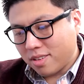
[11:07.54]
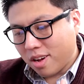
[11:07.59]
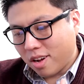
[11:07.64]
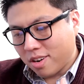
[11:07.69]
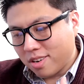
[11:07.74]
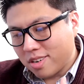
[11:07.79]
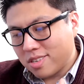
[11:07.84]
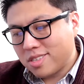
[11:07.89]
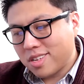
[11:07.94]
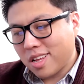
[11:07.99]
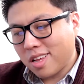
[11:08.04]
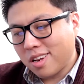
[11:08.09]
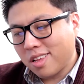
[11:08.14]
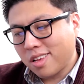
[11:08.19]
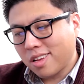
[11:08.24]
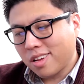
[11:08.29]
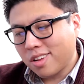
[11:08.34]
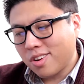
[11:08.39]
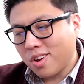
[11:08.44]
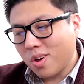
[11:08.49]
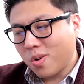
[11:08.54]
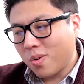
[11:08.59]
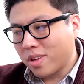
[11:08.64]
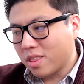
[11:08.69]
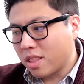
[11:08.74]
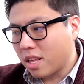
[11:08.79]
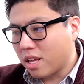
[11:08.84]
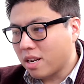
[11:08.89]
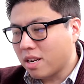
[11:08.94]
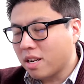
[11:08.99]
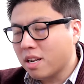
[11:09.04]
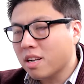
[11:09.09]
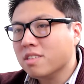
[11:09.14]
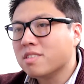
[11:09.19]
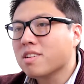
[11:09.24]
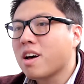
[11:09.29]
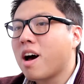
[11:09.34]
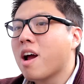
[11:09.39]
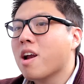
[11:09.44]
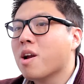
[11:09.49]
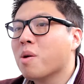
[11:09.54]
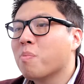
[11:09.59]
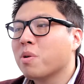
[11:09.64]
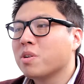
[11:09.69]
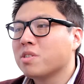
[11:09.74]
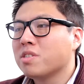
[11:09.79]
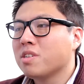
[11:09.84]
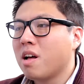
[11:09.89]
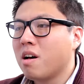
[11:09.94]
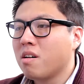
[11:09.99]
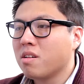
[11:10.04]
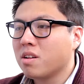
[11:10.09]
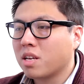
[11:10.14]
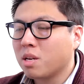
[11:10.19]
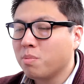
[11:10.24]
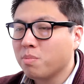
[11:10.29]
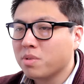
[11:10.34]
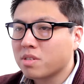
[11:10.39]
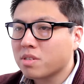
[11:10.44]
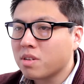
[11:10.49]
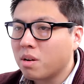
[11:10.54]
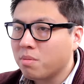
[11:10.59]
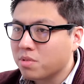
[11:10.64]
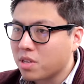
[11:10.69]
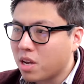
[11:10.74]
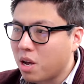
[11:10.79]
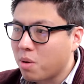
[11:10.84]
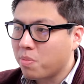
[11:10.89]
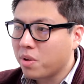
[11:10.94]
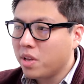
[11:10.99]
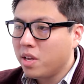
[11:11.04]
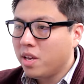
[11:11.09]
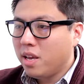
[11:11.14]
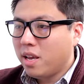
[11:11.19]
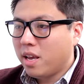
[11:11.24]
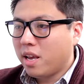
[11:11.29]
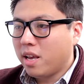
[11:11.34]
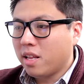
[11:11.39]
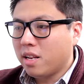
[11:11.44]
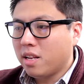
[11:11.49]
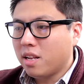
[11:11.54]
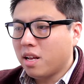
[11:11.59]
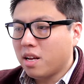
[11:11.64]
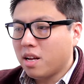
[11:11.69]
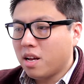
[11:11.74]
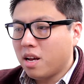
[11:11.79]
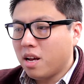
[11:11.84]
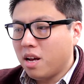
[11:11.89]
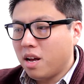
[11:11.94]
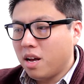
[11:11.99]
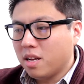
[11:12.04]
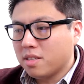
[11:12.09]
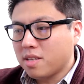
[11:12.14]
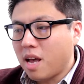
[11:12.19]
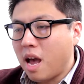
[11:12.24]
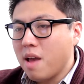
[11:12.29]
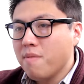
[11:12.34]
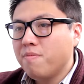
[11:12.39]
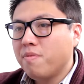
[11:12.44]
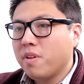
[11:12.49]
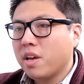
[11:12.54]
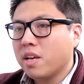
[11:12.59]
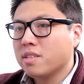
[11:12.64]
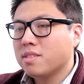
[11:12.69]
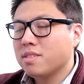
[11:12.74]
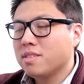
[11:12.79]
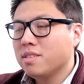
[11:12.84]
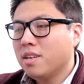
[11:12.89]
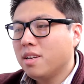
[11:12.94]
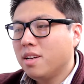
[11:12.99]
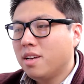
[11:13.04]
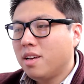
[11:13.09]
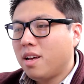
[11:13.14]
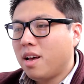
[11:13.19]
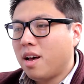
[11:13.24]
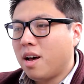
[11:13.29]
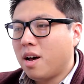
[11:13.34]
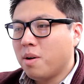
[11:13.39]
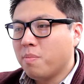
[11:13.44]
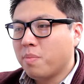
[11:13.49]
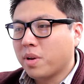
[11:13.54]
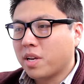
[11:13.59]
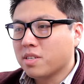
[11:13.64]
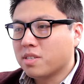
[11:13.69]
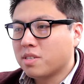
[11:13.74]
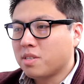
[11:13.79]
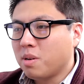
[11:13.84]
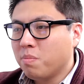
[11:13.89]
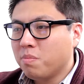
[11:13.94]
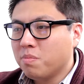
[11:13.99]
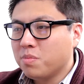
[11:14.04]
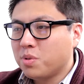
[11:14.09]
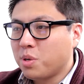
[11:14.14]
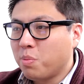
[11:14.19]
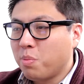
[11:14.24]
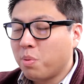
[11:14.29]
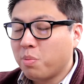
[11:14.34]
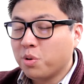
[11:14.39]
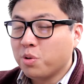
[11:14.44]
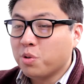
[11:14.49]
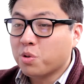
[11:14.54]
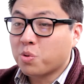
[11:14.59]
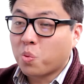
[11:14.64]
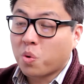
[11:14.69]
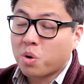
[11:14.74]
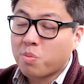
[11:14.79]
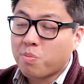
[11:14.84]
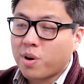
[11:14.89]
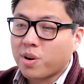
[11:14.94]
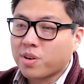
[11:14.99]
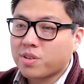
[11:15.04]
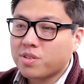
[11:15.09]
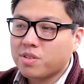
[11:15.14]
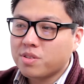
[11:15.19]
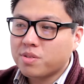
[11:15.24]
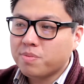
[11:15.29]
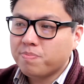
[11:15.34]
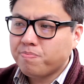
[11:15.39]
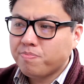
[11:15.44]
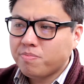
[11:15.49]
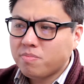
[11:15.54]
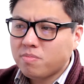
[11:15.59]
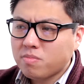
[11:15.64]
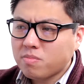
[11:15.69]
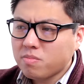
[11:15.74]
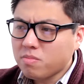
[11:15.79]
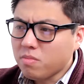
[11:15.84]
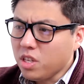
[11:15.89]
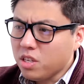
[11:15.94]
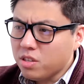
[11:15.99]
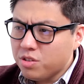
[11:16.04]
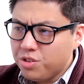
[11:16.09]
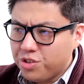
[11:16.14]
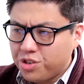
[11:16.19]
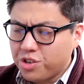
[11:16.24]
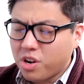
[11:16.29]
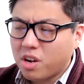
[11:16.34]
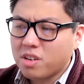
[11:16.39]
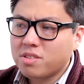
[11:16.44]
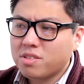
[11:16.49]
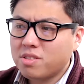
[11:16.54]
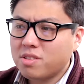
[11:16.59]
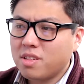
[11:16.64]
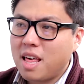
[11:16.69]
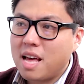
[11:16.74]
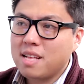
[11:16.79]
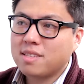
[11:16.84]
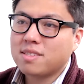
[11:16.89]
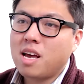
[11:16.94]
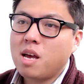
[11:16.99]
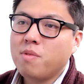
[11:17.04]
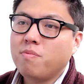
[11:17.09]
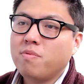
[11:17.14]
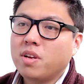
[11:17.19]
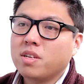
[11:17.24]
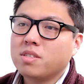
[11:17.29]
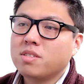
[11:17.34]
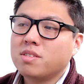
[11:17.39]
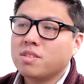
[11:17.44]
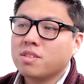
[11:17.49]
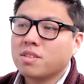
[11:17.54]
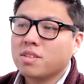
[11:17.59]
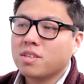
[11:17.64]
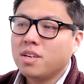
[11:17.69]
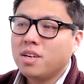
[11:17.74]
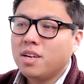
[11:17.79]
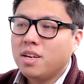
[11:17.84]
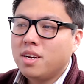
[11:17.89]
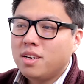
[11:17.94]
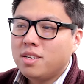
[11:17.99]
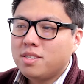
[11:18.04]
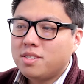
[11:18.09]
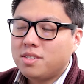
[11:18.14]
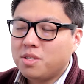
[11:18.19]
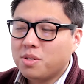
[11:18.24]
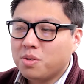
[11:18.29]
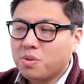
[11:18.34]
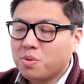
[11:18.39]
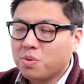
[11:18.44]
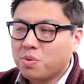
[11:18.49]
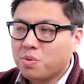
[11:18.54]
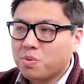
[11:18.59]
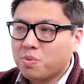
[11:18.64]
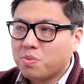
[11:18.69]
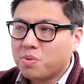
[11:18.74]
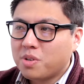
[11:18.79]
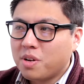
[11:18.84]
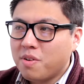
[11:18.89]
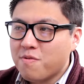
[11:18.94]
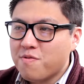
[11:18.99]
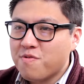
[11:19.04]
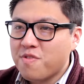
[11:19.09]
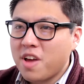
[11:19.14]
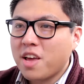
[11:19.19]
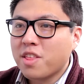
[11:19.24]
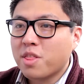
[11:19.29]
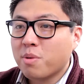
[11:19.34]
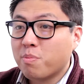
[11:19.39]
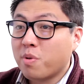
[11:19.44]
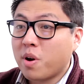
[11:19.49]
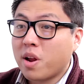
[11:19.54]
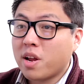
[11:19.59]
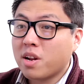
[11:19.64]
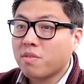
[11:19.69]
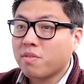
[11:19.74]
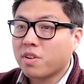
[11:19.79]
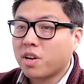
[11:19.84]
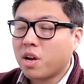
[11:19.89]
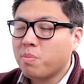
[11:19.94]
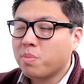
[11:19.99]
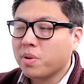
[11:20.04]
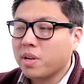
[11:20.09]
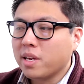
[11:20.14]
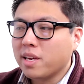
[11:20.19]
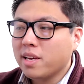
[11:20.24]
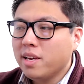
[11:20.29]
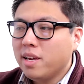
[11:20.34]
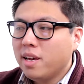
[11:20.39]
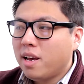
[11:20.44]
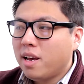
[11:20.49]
understanding and knowing that an entire personality can be summed up in a typeface, because some people use word marks, just that typeface to convey the brand of a company.